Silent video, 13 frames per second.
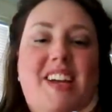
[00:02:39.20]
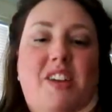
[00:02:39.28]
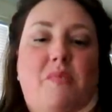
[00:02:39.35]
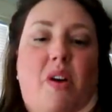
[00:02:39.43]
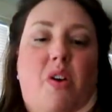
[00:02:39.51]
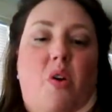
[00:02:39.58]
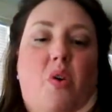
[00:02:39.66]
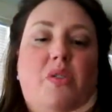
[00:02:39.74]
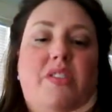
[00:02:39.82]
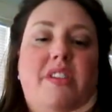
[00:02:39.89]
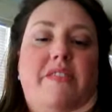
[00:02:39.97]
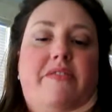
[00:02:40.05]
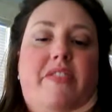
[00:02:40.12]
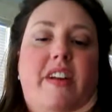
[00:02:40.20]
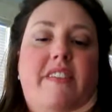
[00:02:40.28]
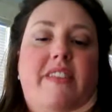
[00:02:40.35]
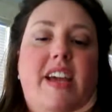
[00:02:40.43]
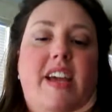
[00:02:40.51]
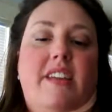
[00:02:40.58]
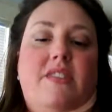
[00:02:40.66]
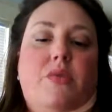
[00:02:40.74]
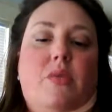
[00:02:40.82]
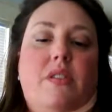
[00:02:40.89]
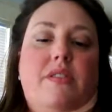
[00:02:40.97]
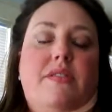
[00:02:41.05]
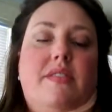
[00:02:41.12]
you want to hold it in front of the heat
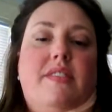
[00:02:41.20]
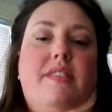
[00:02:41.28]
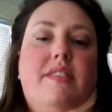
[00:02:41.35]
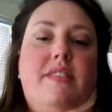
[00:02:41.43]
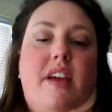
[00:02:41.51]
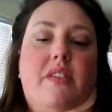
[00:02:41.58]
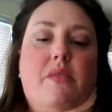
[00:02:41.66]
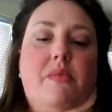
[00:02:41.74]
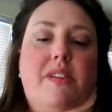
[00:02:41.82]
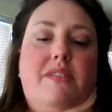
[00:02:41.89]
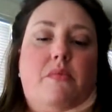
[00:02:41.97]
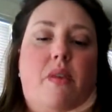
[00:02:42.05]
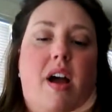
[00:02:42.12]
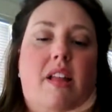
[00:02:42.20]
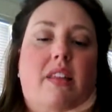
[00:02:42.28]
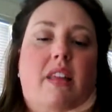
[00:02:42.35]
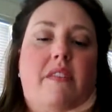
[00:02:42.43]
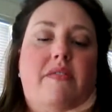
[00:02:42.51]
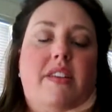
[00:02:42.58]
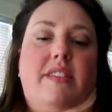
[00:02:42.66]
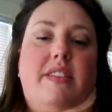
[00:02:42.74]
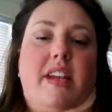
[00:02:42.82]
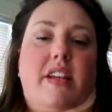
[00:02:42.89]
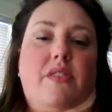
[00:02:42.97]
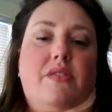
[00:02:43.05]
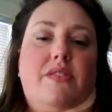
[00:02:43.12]
source. This is the other reason why I love these
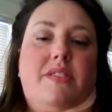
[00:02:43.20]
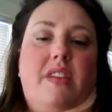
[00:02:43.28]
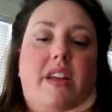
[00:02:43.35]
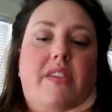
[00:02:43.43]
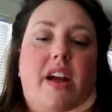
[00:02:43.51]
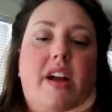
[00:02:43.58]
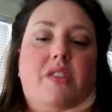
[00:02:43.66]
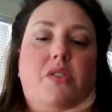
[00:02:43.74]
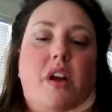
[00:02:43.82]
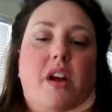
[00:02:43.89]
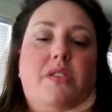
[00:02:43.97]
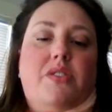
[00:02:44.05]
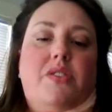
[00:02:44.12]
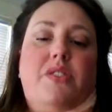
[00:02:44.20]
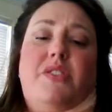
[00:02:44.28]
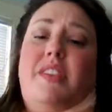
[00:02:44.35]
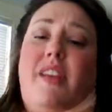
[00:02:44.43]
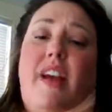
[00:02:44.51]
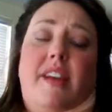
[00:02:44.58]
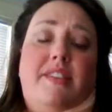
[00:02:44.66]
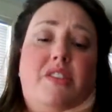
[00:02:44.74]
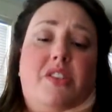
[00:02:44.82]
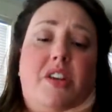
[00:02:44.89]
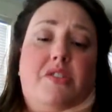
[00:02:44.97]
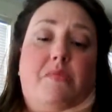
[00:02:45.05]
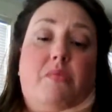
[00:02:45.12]
heaters instead of a hair dryer. It's just a nice
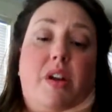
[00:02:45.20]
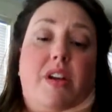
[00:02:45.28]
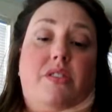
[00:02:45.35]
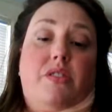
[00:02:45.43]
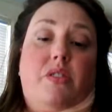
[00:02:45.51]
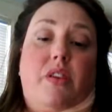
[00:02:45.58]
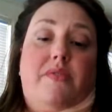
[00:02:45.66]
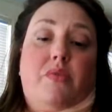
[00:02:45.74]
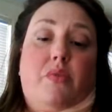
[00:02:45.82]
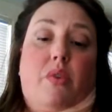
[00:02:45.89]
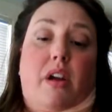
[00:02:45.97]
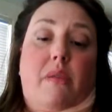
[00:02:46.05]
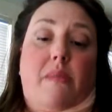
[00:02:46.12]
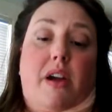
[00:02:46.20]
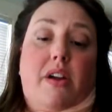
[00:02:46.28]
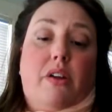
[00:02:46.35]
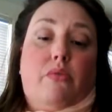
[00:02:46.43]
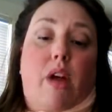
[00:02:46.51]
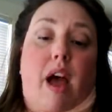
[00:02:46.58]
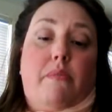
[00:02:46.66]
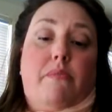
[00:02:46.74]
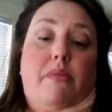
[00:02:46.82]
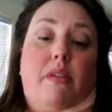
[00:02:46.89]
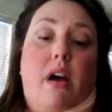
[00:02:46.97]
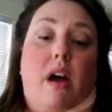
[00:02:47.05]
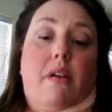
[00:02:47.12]
gentle breeze. You don't have to worry about your wrap
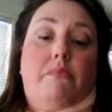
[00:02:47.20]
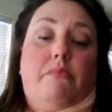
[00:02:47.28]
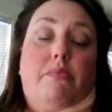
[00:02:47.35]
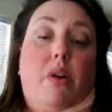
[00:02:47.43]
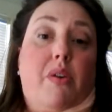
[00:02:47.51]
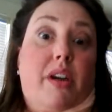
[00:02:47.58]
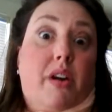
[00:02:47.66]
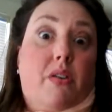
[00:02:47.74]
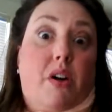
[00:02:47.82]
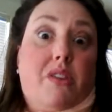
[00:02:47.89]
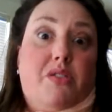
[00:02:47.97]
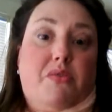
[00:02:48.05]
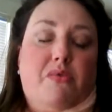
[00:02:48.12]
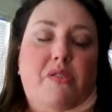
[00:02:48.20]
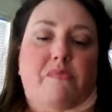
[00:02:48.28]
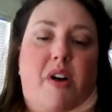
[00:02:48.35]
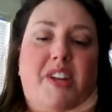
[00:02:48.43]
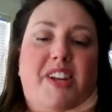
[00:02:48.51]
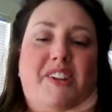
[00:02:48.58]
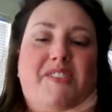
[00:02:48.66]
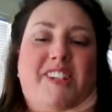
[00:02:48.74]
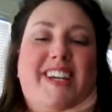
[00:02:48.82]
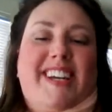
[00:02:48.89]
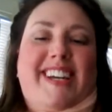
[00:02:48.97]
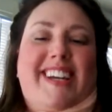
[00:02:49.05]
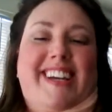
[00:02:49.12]
blowing across the room on you.
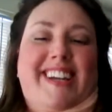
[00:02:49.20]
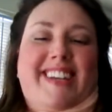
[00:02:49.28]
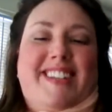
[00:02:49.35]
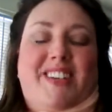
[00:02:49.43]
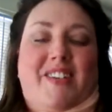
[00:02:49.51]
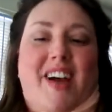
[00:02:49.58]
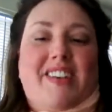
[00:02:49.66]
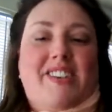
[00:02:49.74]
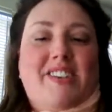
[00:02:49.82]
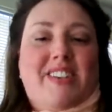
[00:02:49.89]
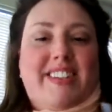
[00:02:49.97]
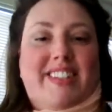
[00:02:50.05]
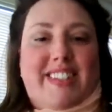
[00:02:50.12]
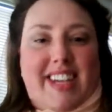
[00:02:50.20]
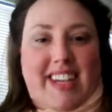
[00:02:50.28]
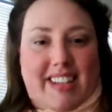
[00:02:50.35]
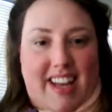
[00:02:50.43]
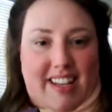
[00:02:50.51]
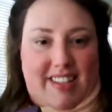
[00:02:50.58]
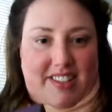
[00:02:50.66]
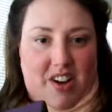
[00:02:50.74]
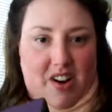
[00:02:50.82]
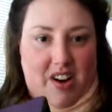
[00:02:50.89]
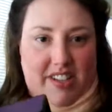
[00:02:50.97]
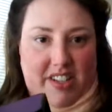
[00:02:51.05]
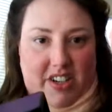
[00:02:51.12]
So as you can see, it has
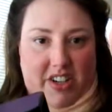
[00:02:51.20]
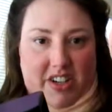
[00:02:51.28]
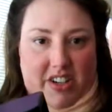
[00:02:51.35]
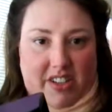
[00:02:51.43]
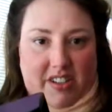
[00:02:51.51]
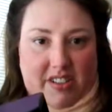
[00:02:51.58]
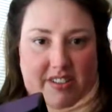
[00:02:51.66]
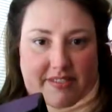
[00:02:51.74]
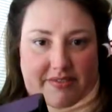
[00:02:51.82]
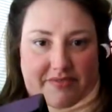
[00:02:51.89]
started to curl.